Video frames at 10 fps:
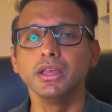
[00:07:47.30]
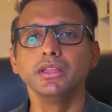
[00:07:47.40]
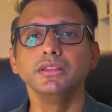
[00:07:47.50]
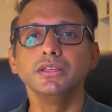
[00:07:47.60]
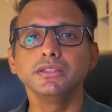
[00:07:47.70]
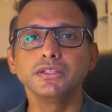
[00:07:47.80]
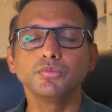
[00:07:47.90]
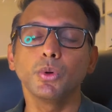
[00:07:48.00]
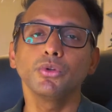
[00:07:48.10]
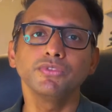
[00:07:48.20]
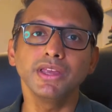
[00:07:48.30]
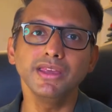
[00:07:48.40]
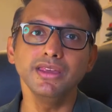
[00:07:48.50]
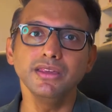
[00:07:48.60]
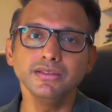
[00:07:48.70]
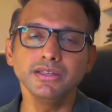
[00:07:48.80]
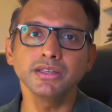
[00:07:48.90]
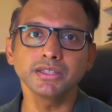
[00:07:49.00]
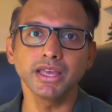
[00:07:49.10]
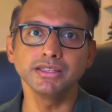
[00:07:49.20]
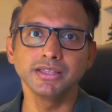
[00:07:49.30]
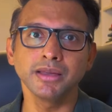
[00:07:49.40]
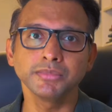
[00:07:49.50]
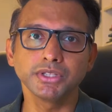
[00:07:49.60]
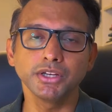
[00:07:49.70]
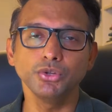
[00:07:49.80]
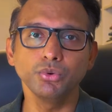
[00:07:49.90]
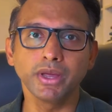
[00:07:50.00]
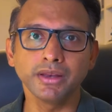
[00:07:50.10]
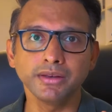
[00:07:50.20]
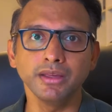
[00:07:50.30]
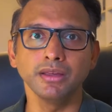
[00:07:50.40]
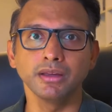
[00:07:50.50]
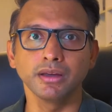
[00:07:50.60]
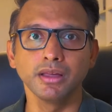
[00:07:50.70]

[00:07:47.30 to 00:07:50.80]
This is one of the easiest exams that you can take.